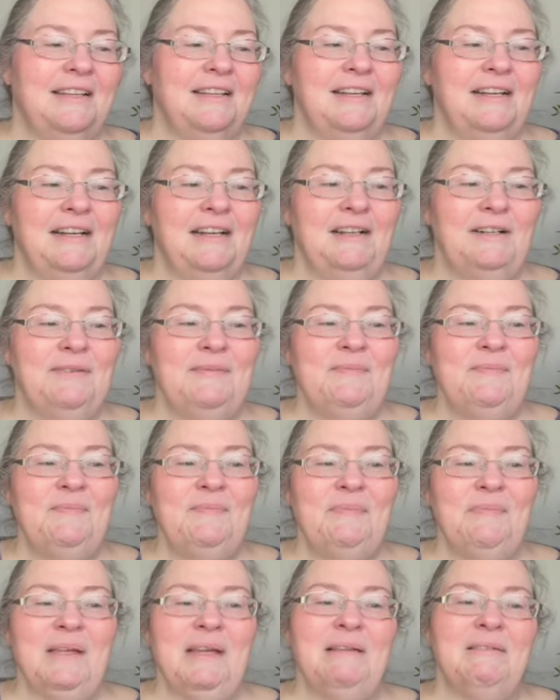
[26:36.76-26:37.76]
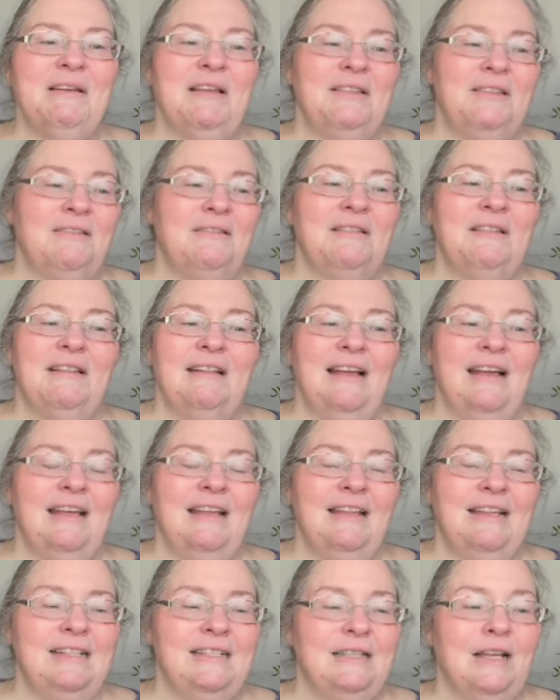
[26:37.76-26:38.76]
Other than
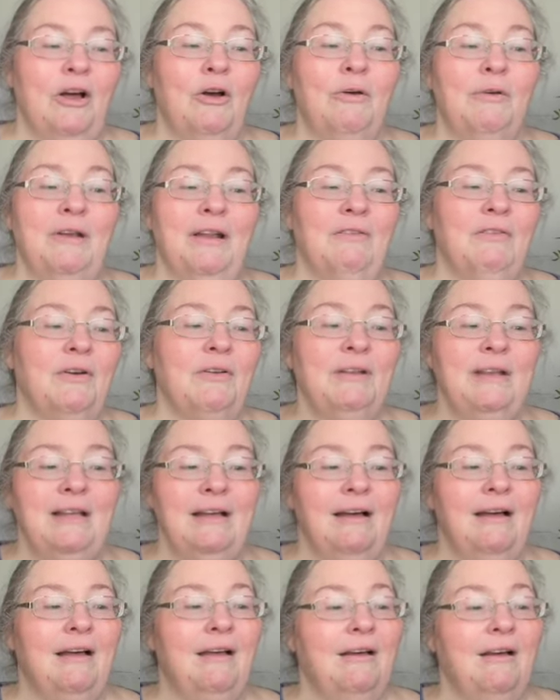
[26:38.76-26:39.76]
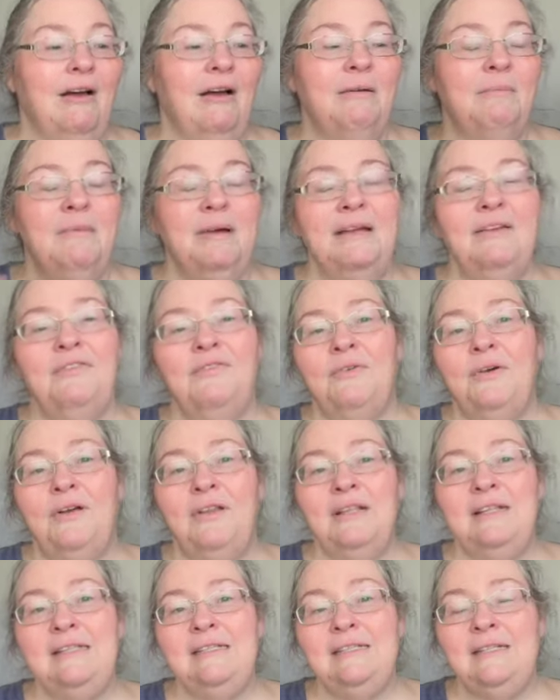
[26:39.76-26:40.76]
that, and I've only got, on my
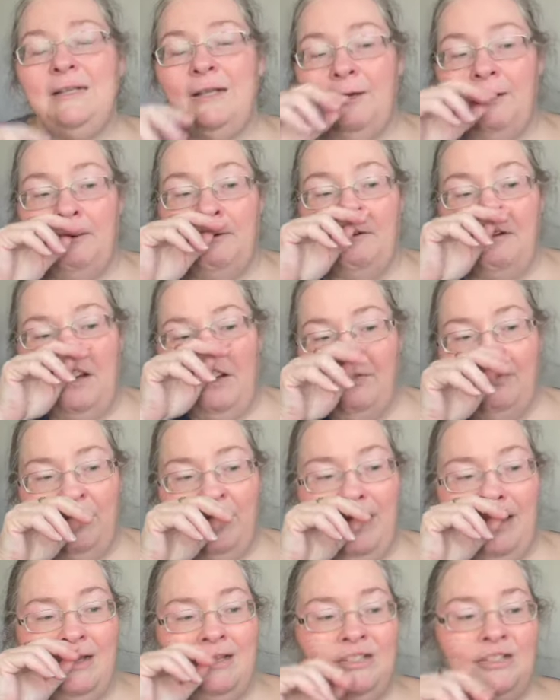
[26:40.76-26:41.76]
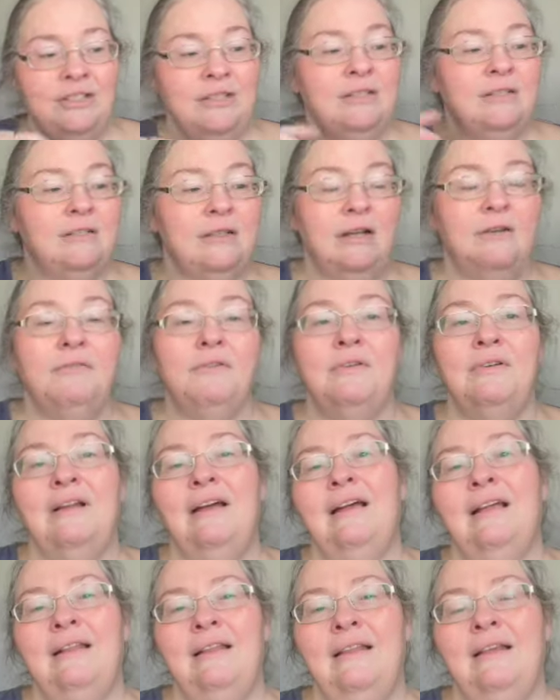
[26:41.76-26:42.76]
falling snow, I've got just over
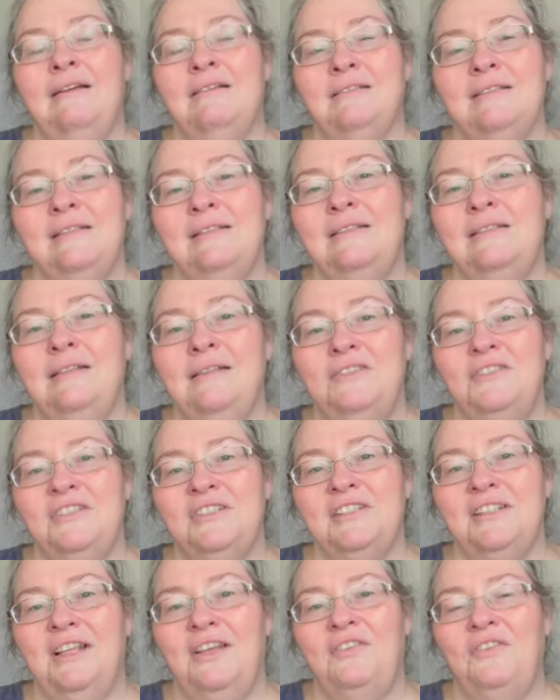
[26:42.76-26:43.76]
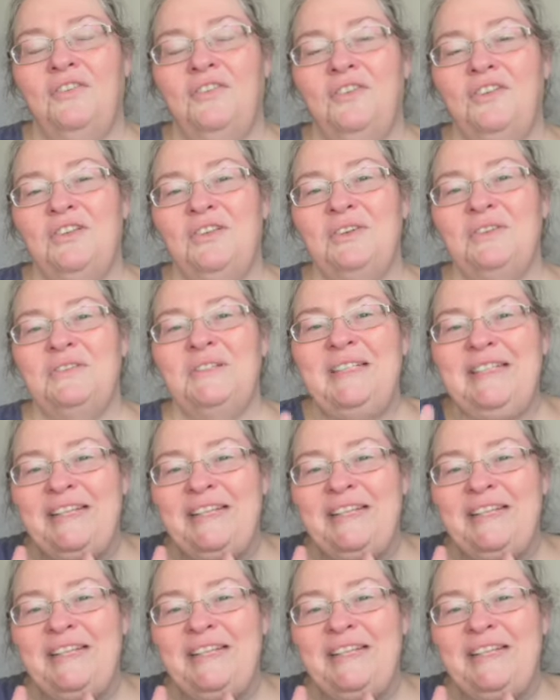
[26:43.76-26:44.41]
9,000 stitches left to do.